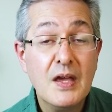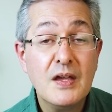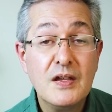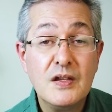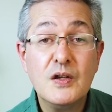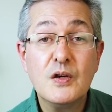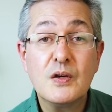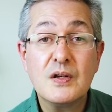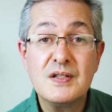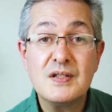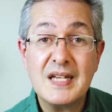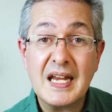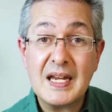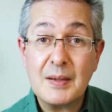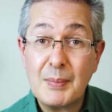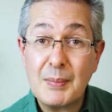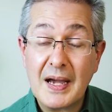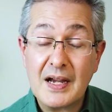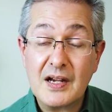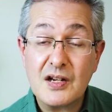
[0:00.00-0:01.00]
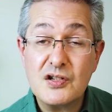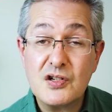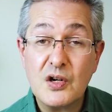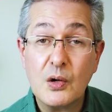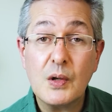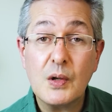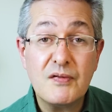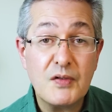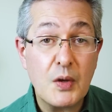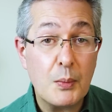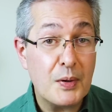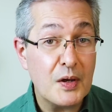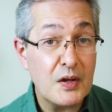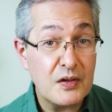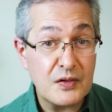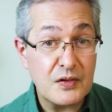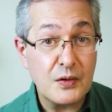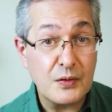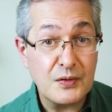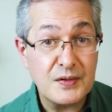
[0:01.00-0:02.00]
You can take back control of your
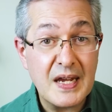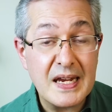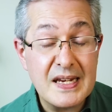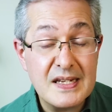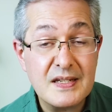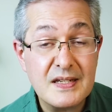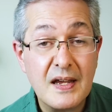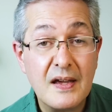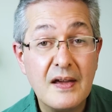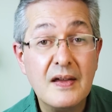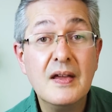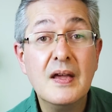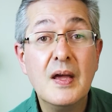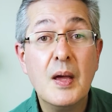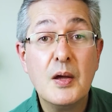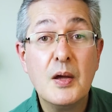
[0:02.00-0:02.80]
personal data